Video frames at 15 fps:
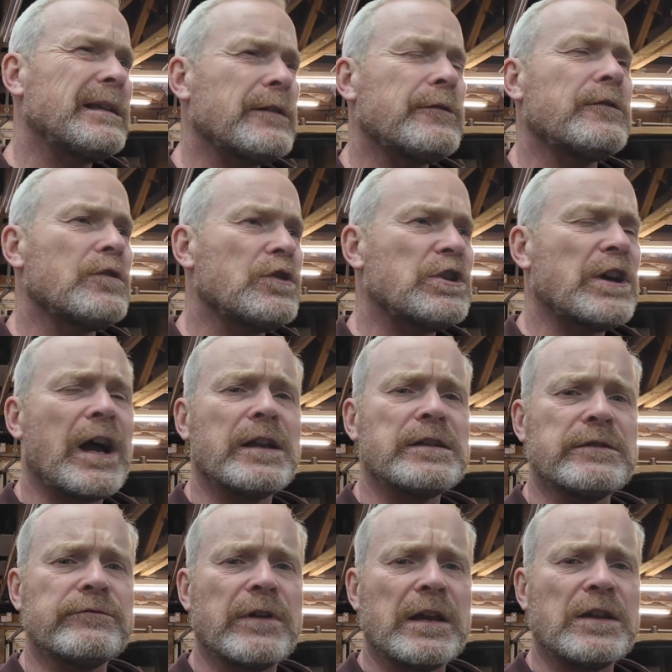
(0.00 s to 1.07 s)
a different
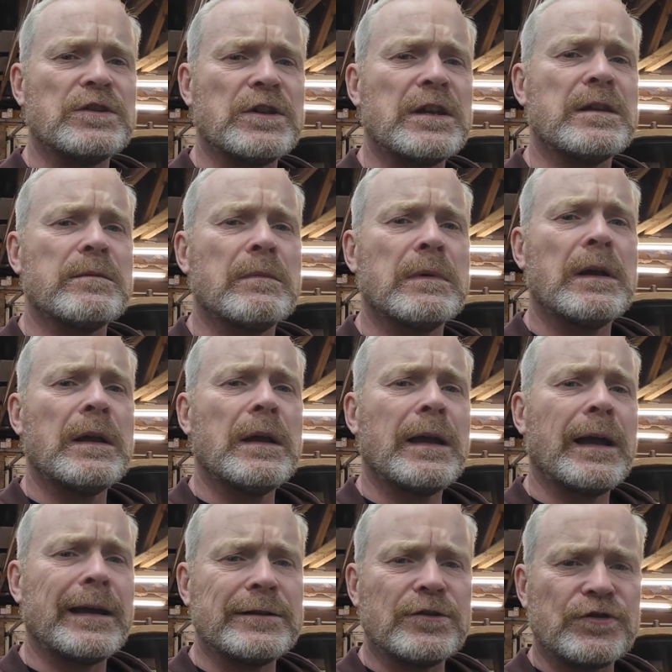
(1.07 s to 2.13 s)
charging regime
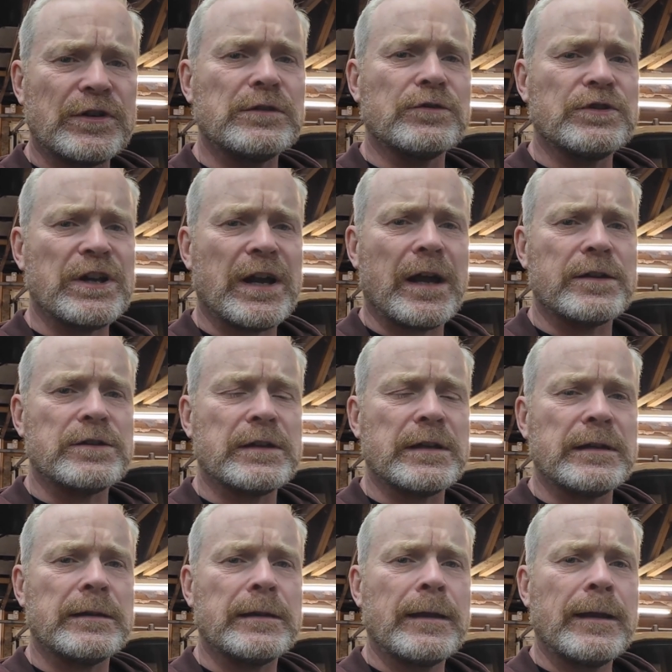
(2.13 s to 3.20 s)
and trickle
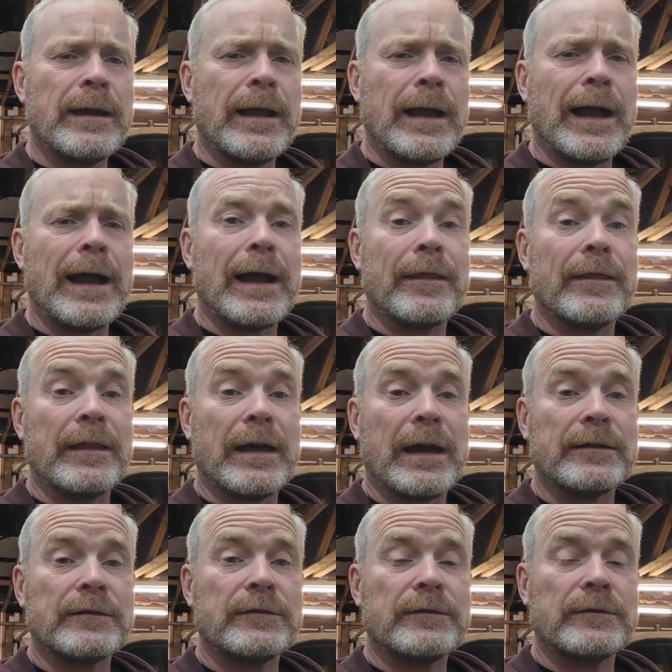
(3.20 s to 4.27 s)
charging, and
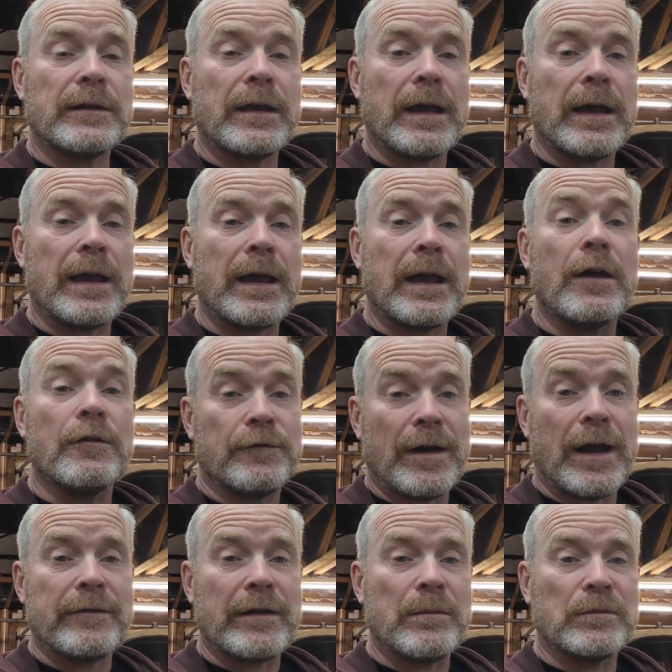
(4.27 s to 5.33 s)
that's at
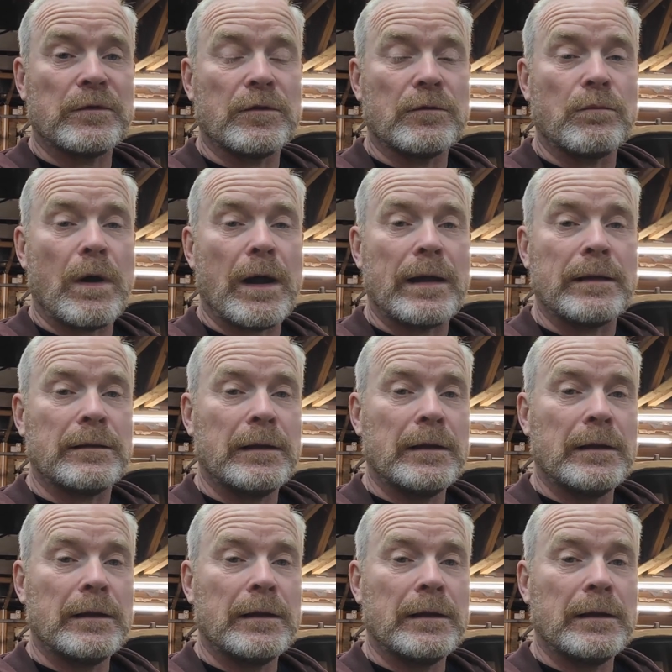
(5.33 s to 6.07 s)
5 amps as well.